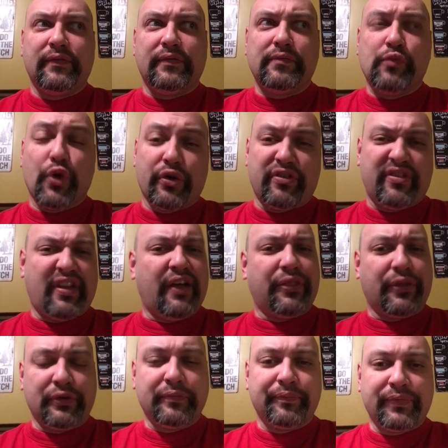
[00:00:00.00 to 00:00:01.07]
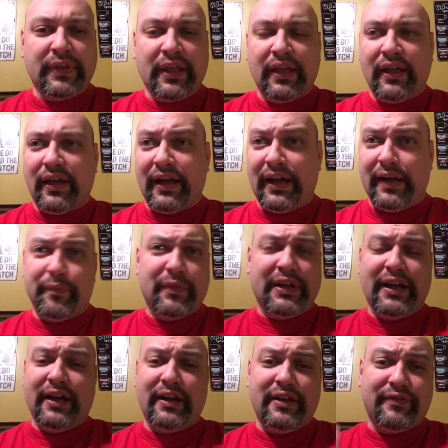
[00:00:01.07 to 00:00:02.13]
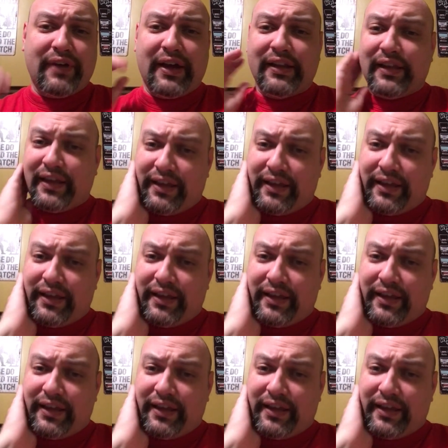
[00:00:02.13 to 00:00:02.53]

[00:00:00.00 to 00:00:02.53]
more southern. Uh, the Nahanni Valley